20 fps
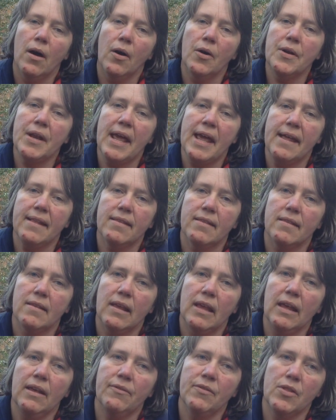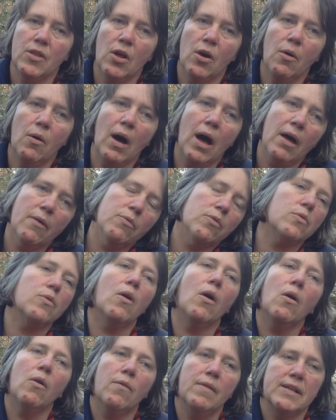on it, even though I would
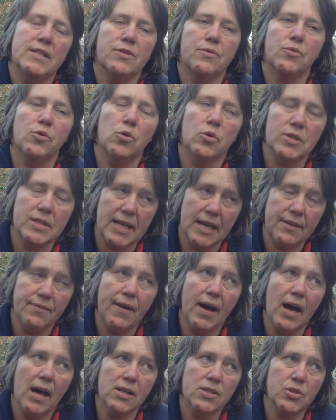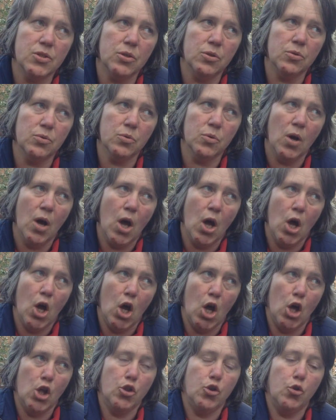always, of course, advise you
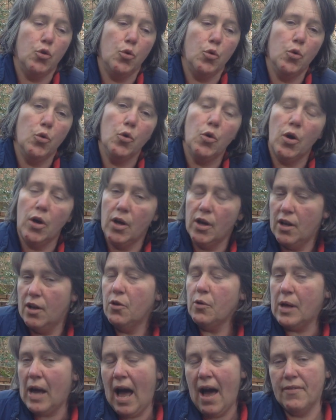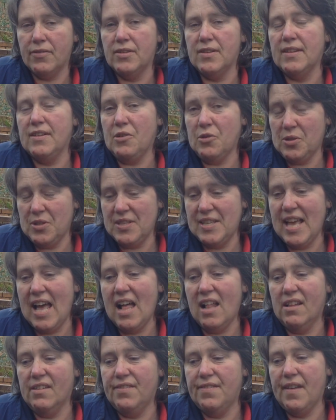to look after
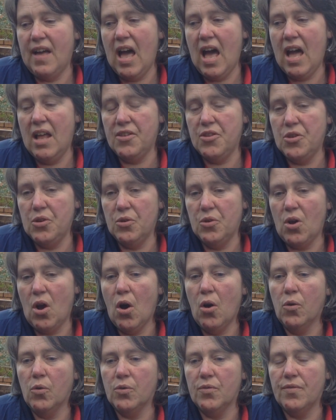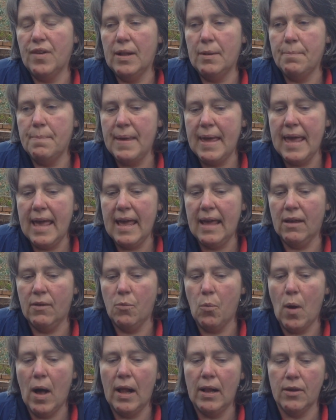yourself and your own well-being
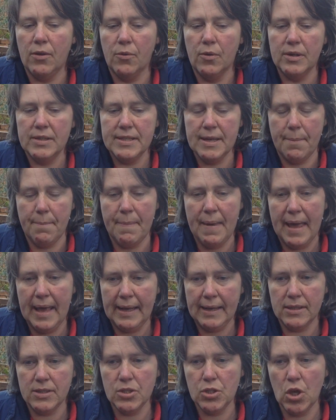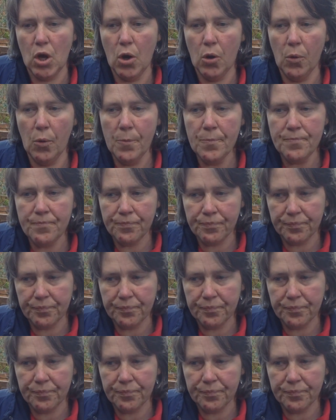while you are tapping. So